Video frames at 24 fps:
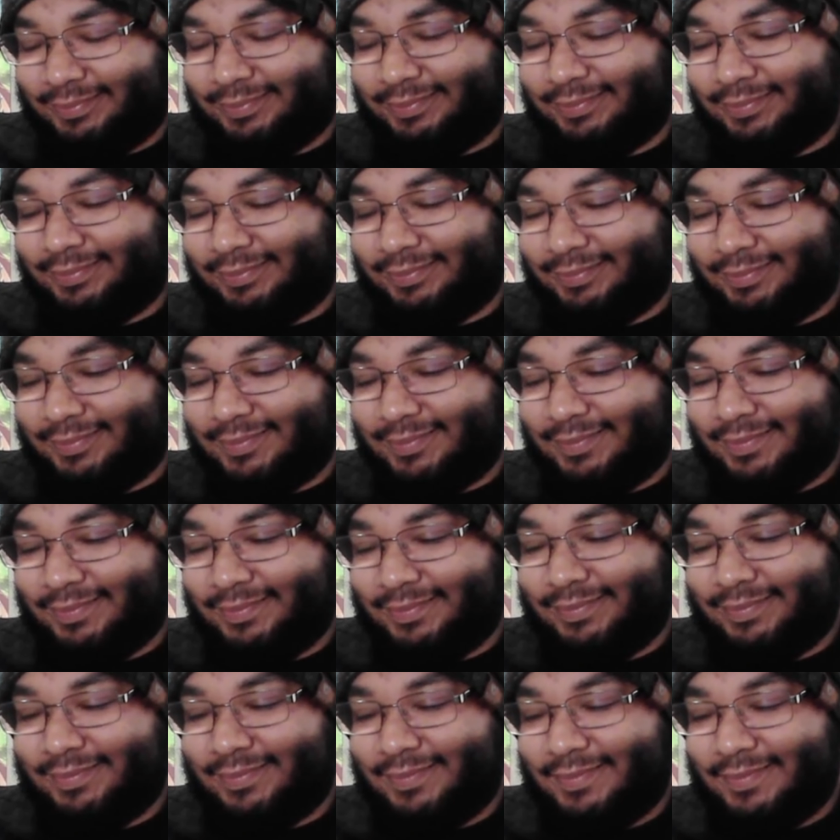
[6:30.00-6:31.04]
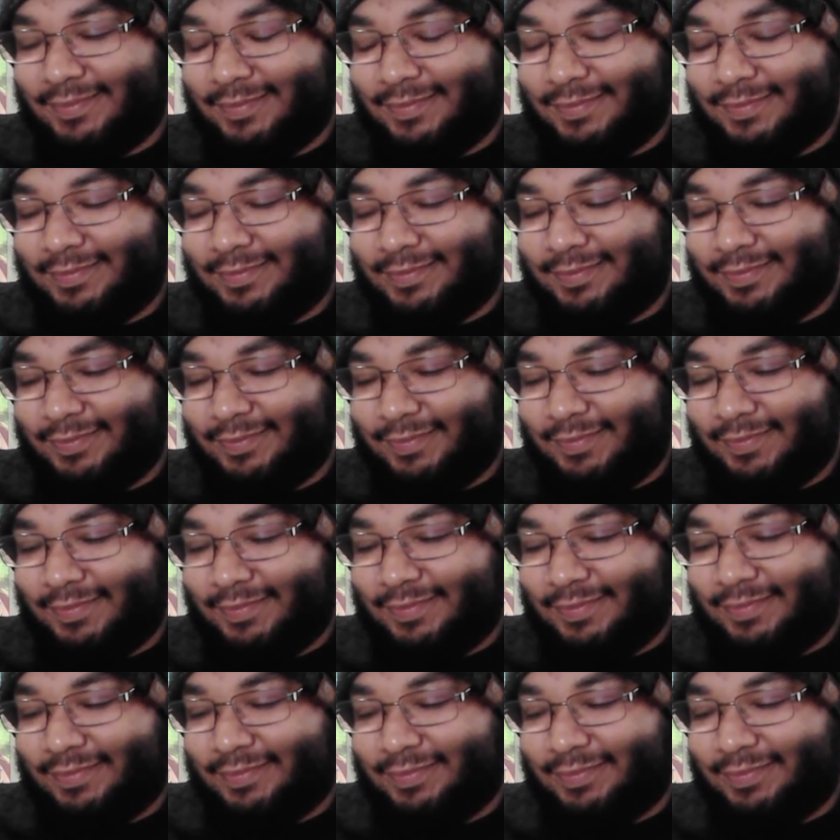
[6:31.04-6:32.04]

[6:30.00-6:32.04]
[no speech]